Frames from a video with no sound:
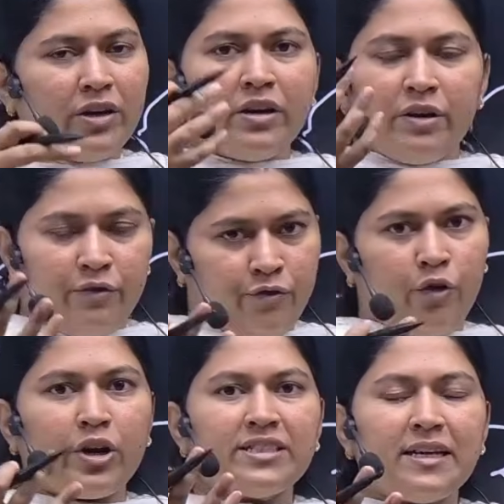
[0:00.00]
if, for
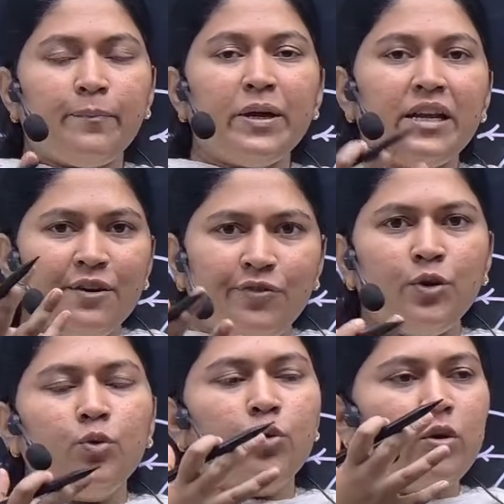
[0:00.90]
example, if
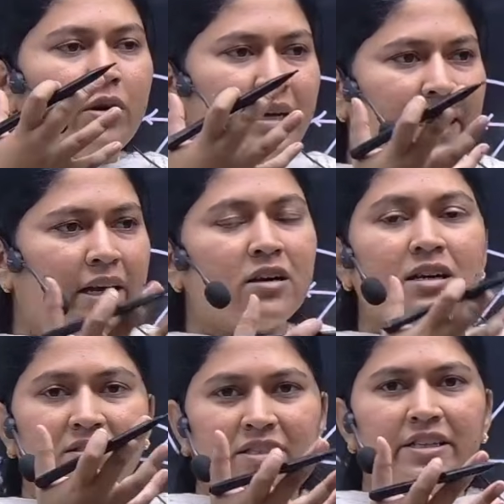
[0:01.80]
you take a
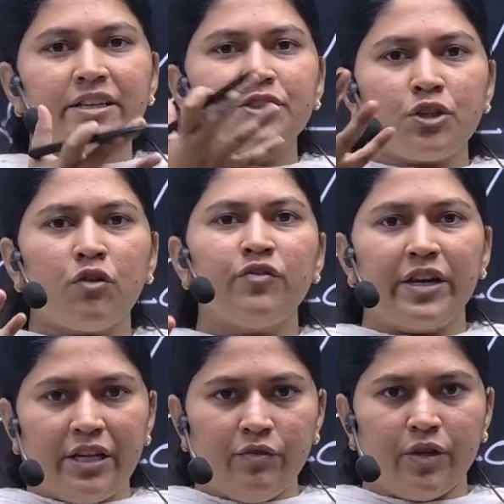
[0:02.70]
consideration of a
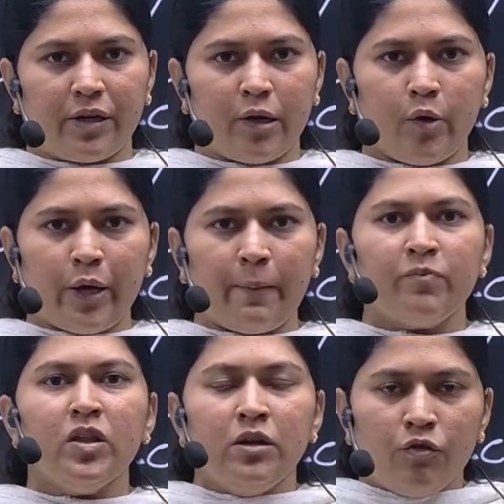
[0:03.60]
river, okay,
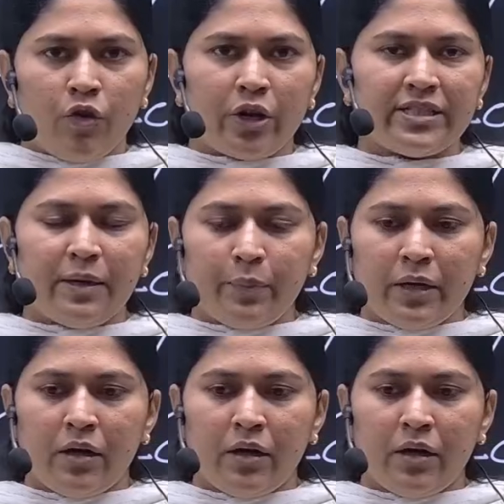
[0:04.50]
for example,